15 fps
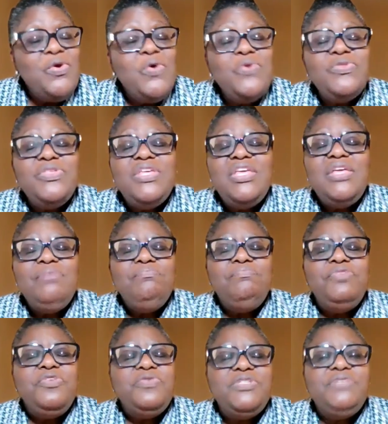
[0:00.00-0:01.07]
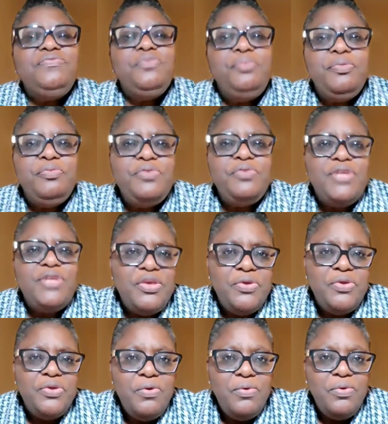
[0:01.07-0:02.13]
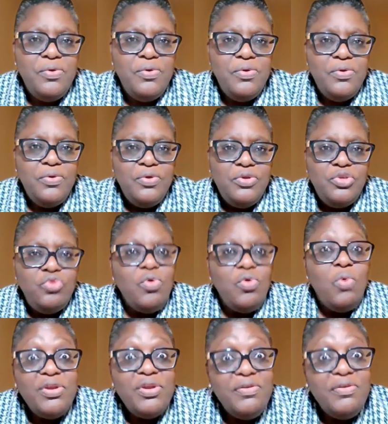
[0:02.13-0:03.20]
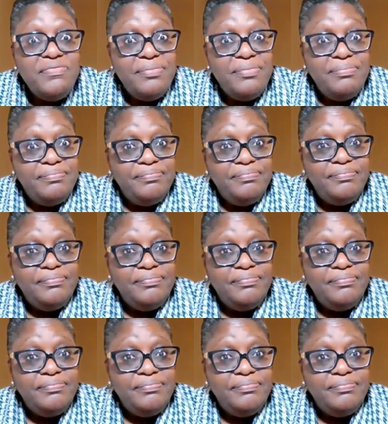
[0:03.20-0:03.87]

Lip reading: and all the beautiful people that you know, you are one of them.